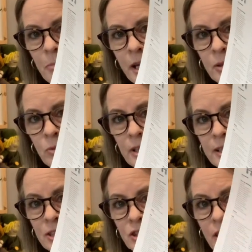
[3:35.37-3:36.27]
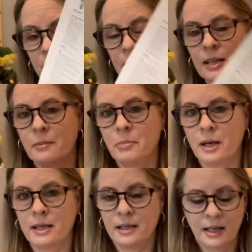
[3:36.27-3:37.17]
made one of these yet,
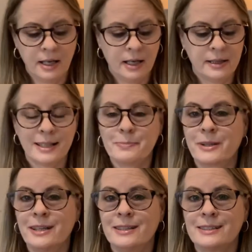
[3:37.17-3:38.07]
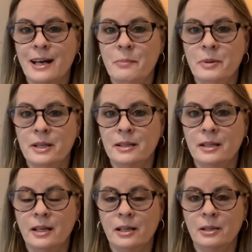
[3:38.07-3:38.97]
but that's because I've
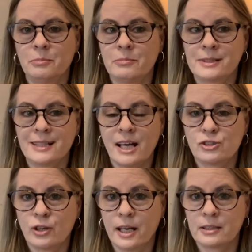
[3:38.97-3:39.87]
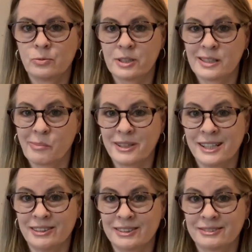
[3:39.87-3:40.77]
been um, sidetracked with
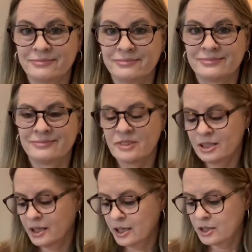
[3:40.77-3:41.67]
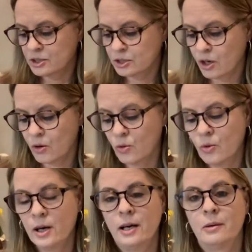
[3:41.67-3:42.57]
something else.
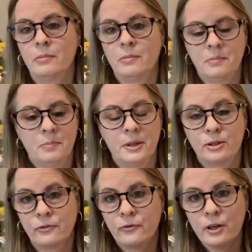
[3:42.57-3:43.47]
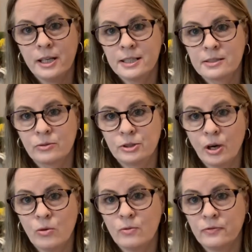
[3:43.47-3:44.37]
So, um, but they're free, so
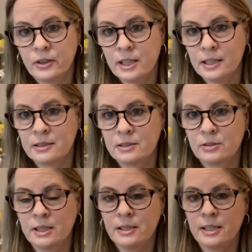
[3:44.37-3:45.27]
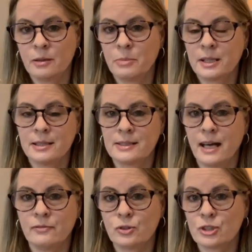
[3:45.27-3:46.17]
don't forget to get them because
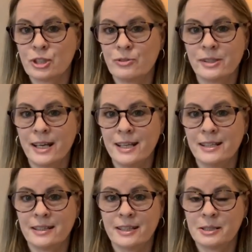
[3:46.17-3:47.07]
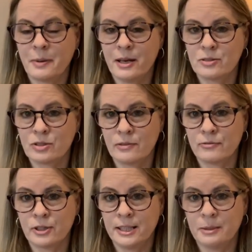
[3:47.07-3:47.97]
after a certain date, these patterns aren't
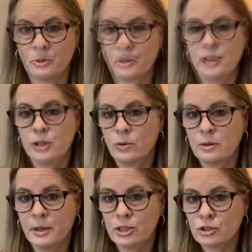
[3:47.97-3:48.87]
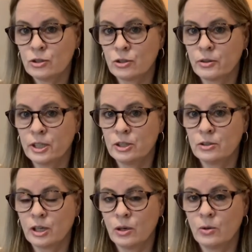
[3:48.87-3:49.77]
free anymore. You want to make sure that
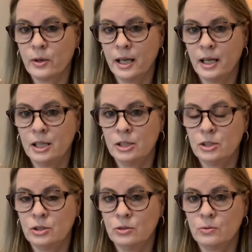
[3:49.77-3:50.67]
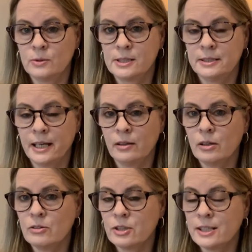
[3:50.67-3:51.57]
you go and you
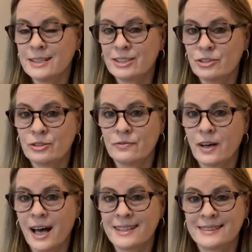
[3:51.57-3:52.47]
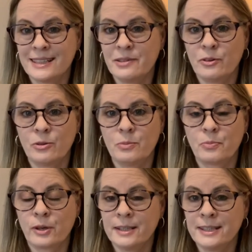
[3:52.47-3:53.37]
download these to your device, save them,
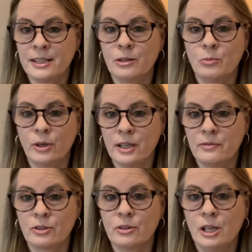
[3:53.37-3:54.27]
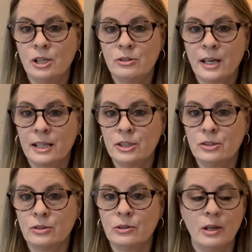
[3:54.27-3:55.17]
print them, whatever you got to
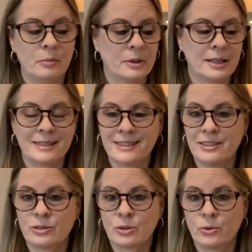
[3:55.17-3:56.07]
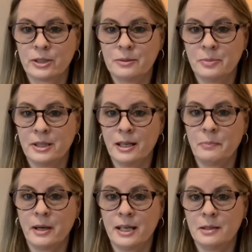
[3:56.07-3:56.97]
do because then they're going to be a
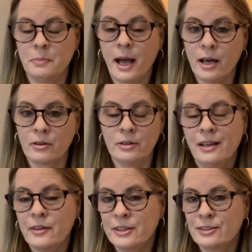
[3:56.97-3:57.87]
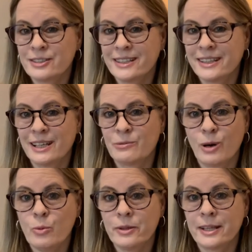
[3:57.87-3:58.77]
paid pattern. Not that there's anything
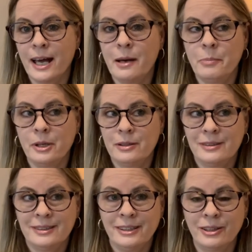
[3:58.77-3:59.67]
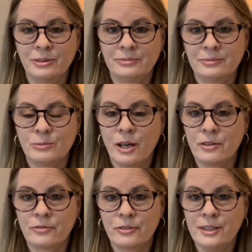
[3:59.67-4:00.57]
wrong with that, but you know, while
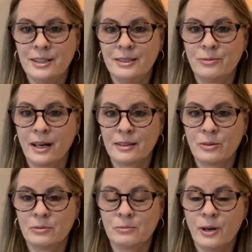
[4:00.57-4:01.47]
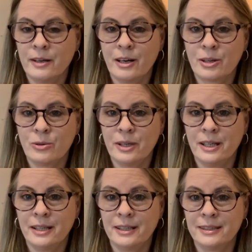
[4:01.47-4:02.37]
they're free, why go, why not go
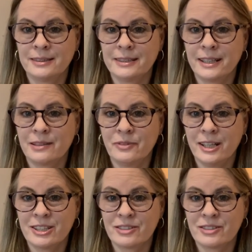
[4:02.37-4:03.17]
ahead and take advantage